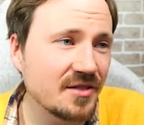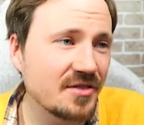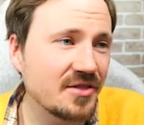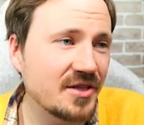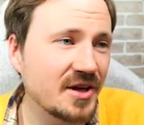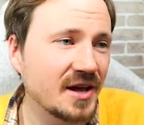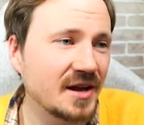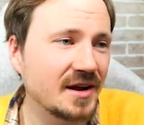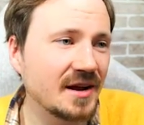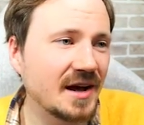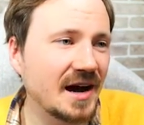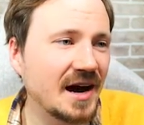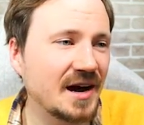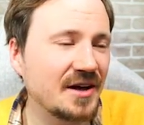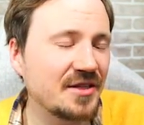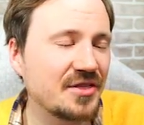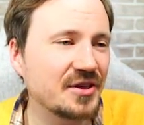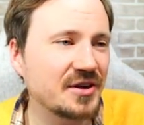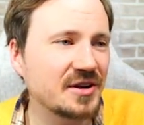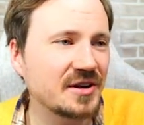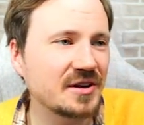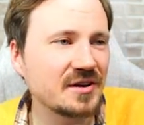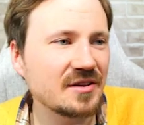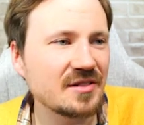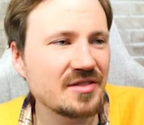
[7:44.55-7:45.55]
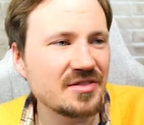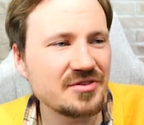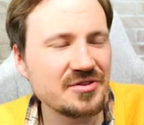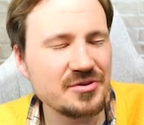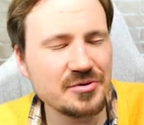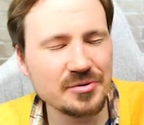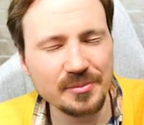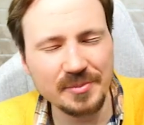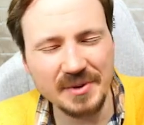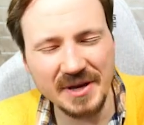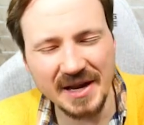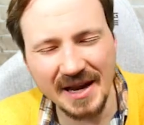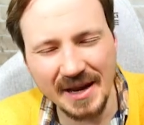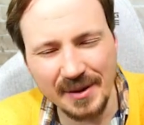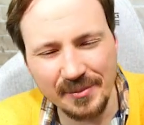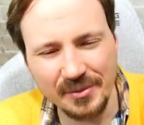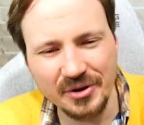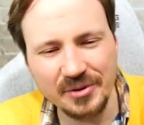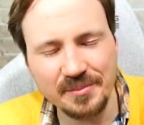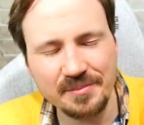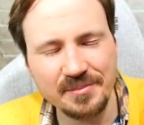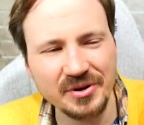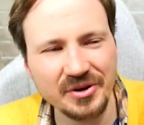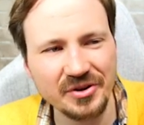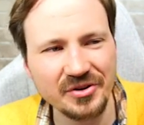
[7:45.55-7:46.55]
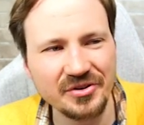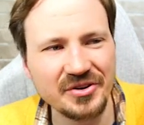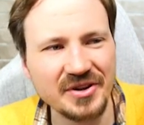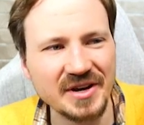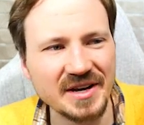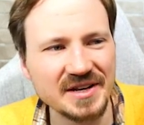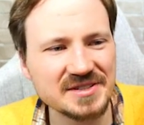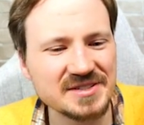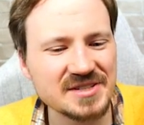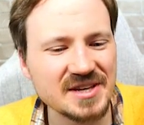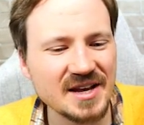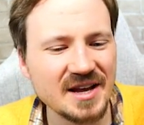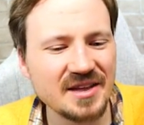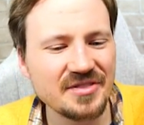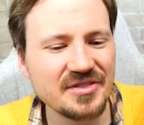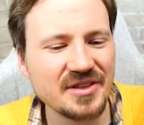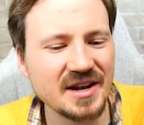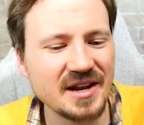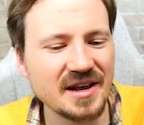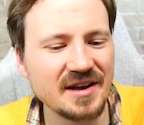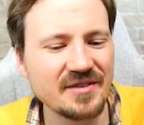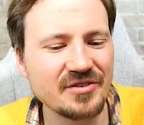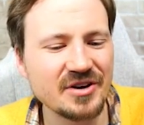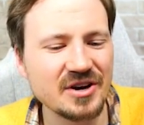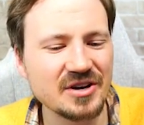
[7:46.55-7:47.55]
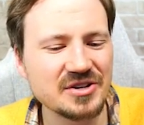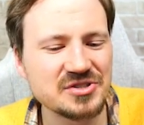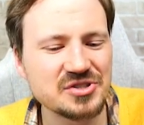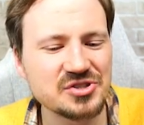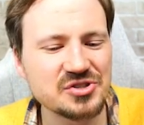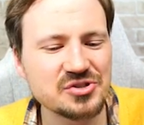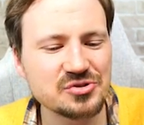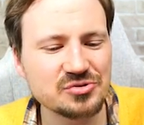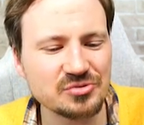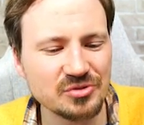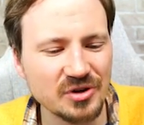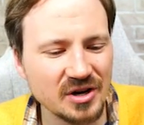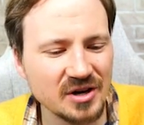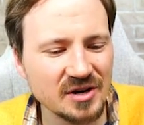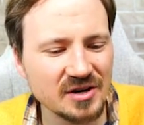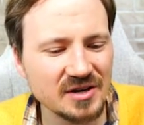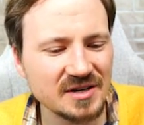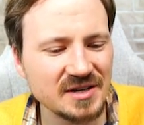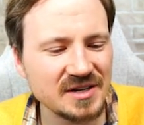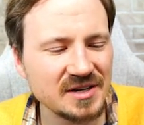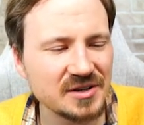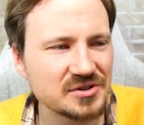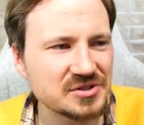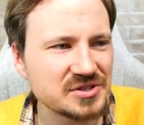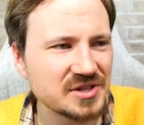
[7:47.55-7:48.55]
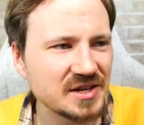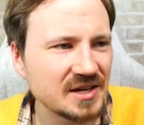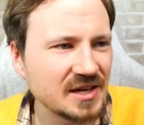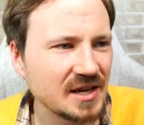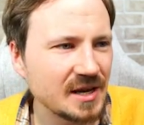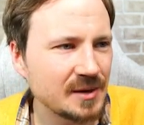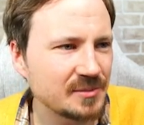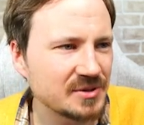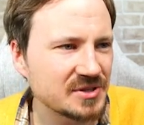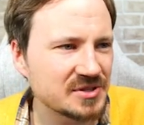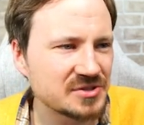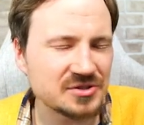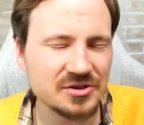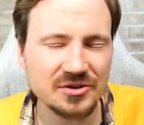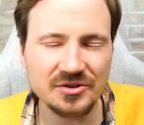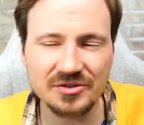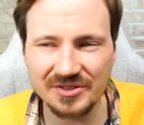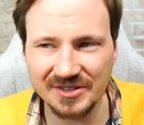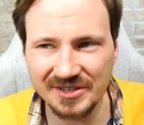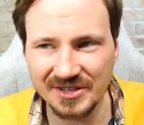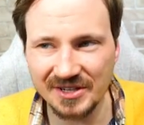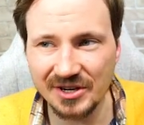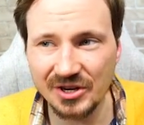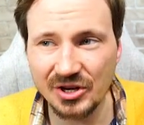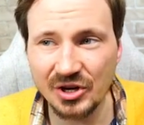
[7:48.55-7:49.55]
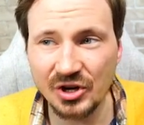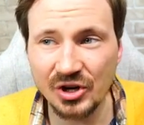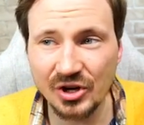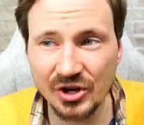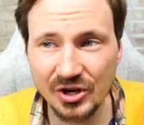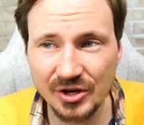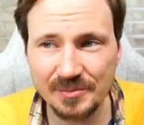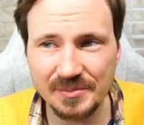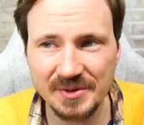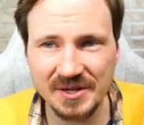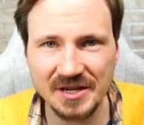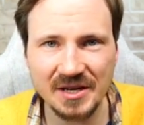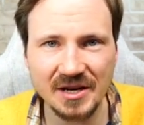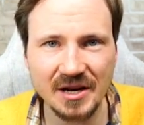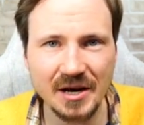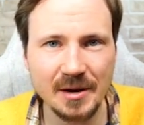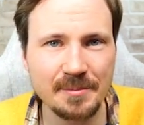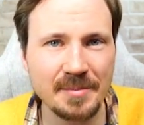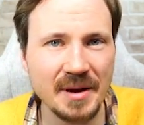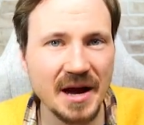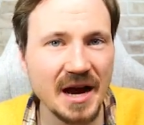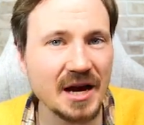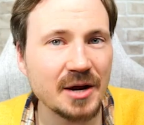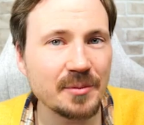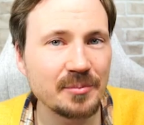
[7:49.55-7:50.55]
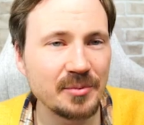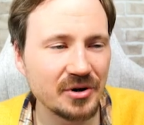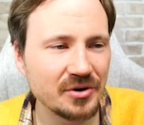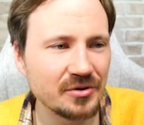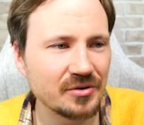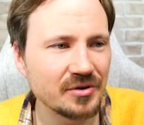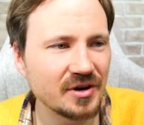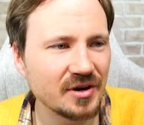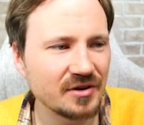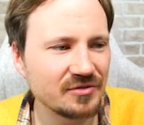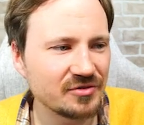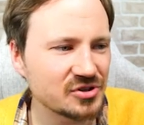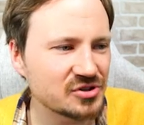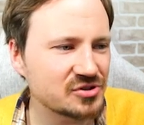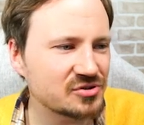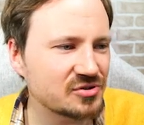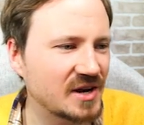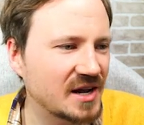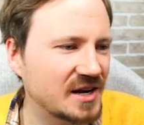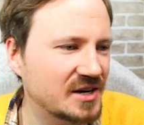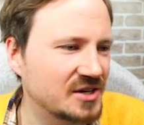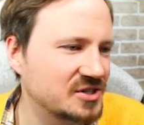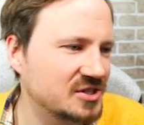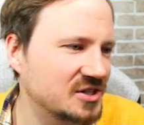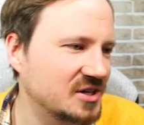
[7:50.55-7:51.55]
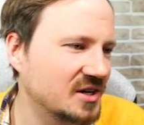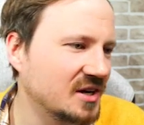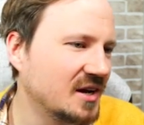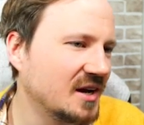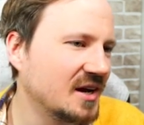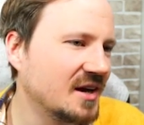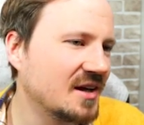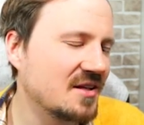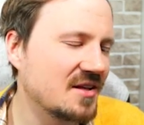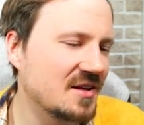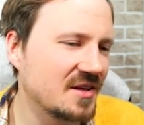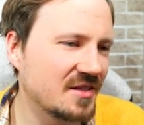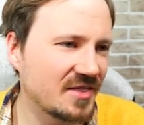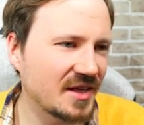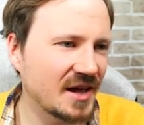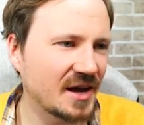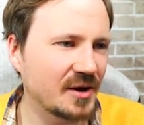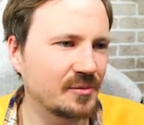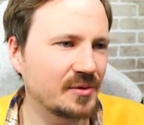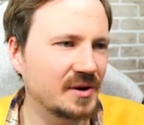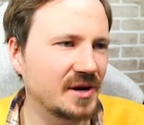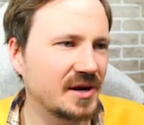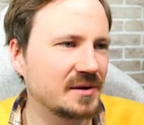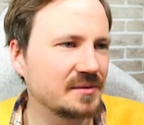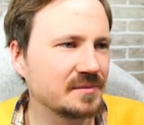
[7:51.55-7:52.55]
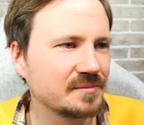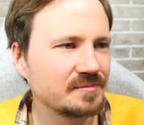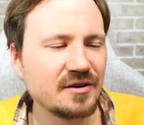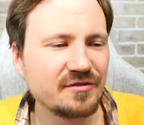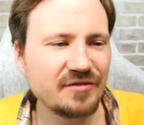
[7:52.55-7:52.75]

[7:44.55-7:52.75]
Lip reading: then I think you'll be able to build decks that have a strong Neos endgame, and this certainly could be a backbone of your strategy in that way.